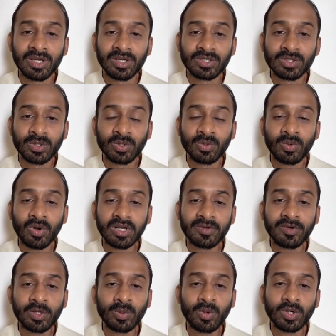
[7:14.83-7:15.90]
So
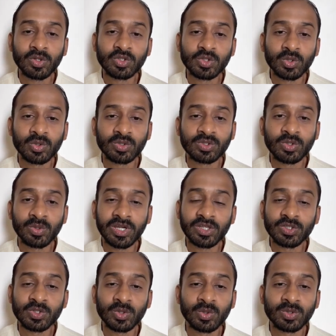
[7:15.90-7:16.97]
whatever you want to choose, you can
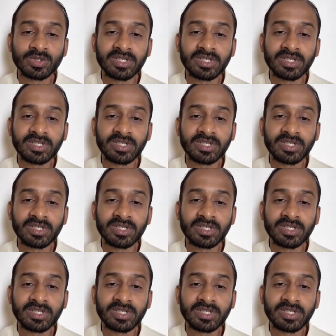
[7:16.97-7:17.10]
choose.